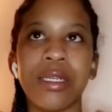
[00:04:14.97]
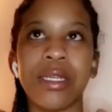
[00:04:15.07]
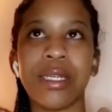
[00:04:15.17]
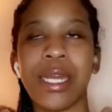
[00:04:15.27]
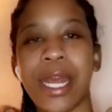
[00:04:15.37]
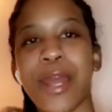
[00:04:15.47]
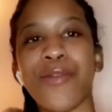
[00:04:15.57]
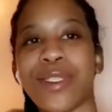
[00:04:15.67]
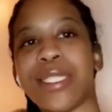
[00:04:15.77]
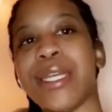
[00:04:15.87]
And
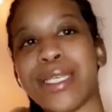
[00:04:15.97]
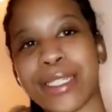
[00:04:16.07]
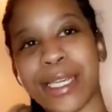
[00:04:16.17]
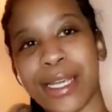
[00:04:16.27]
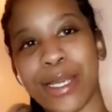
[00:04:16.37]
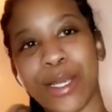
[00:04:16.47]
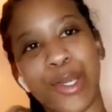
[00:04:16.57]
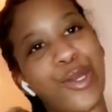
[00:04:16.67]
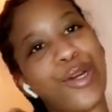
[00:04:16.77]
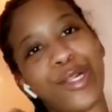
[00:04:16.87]
every season,
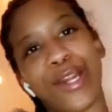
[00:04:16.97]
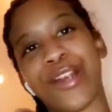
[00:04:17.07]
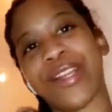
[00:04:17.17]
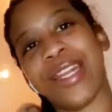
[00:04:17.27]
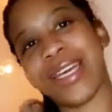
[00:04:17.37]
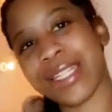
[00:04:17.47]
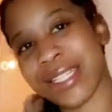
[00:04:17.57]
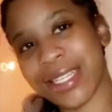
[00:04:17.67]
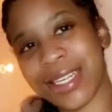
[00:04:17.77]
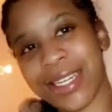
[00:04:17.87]
you'll learn a
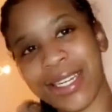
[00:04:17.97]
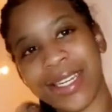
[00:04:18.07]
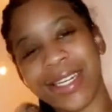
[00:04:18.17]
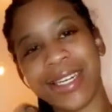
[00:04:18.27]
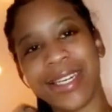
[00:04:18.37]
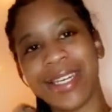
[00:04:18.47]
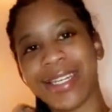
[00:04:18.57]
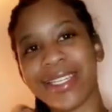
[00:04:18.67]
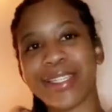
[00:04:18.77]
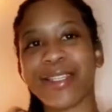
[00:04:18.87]
lesson.
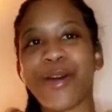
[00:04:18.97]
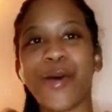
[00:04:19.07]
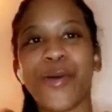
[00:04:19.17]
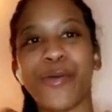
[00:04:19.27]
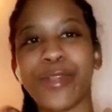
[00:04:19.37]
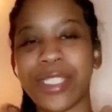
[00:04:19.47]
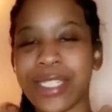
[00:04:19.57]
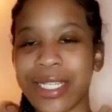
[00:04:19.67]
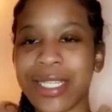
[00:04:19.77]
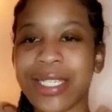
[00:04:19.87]
So,
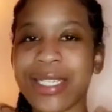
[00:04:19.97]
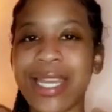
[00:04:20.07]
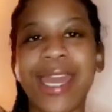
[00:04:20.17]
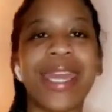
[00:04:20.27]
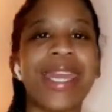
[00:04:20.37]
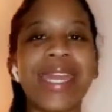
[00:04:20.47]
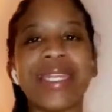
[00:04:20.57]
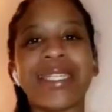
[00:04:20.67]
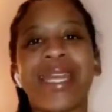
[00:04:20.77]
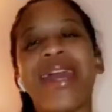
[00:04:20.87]
just take heed
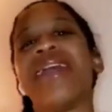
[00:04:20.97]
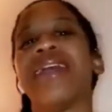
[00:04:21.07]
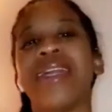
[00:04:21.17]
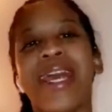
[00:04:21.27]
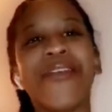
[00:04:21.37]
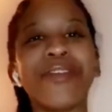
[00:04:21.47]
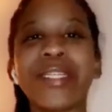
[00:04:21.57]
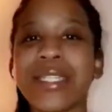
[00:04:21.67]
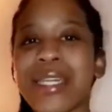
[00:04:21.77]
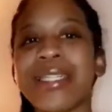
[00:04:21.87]
to that. In every
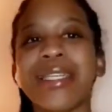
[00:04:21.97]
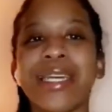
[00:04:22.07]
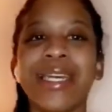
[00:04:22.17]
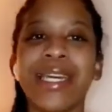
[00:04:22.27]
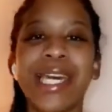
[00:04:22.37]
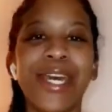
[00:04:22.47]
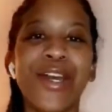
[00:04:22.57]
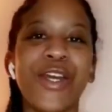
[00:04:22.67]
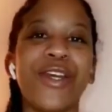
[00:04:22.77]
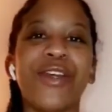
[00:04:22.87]
season,
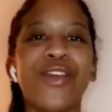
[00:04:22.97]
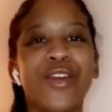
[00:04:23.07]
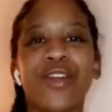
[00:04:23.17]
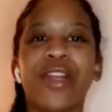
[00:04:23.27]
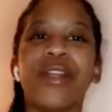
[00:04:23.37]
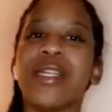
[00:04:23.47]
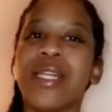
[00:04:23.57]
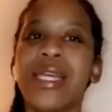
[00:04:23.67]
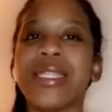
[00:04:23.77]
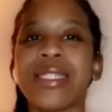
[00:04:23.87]
you'll learn a
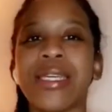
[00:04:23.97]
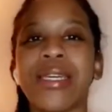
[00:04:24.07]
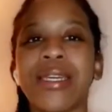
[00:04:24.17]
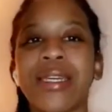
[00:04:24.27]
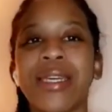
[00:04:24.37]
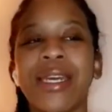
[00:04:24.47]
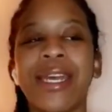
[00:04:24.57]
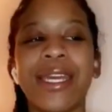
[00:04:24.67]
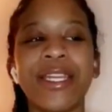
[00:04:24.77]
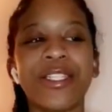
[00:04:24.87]
lesson.
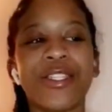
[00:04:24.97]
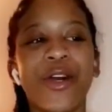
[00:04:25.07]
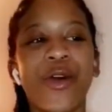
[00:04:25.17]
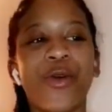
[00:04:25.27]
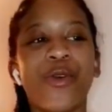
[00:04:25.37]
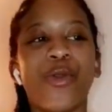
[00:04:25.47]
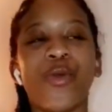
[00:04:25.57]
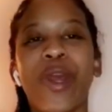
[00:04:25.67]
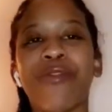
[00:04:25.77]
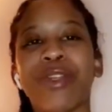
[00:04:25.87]
So through
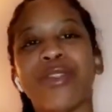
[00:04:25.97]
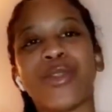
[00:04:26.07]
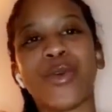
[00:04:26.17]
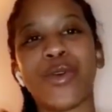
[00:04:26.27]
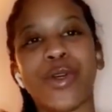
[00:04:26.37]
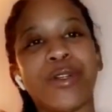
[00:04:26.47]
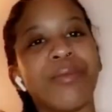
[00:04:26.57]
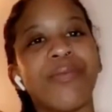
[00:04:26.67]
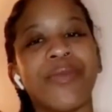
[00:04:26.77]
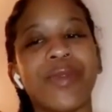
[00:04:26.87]
every storm,
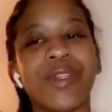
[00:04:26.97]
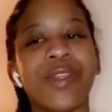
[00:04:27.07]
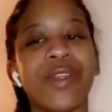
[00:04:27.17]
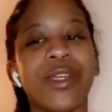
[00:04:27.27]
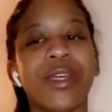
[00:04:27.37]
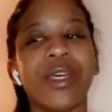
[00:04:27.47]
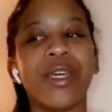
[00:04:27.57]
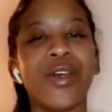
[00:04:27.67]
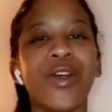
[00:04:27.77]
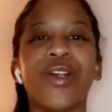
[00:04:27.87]

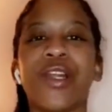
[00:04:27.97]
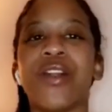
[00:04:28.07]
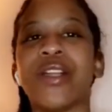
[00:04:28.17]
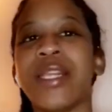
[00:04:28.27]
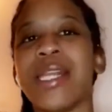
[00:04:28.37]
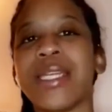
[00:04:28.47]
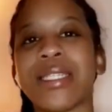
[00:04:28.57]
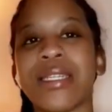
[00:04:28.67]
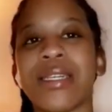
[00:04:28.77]
you'll learn a lesson.